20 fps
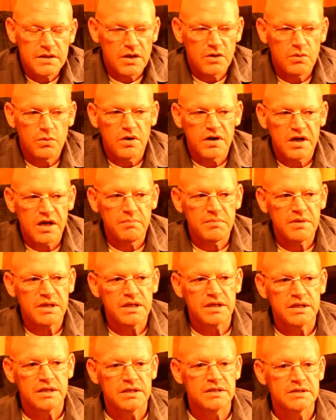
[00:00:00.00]
Now what I
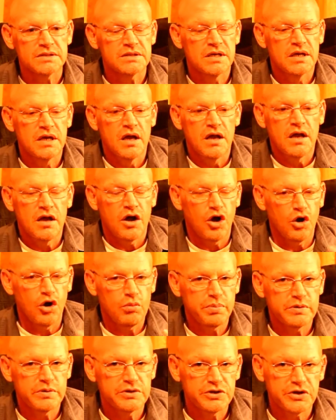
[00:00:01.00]
mean is
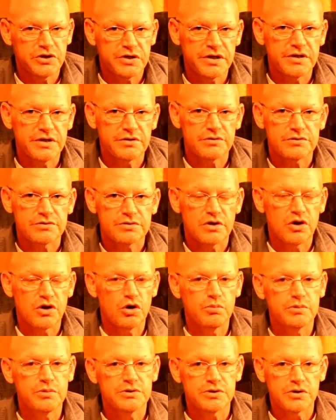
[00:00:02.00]
open your ears,
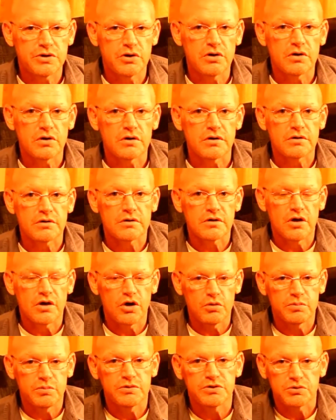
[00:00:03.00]
open your heart,
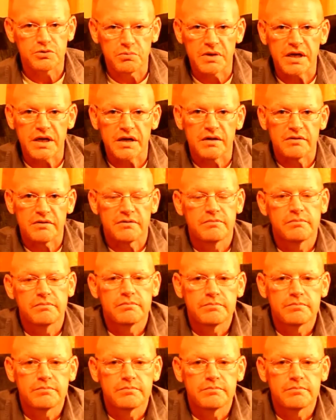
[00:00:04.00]
open your mouth.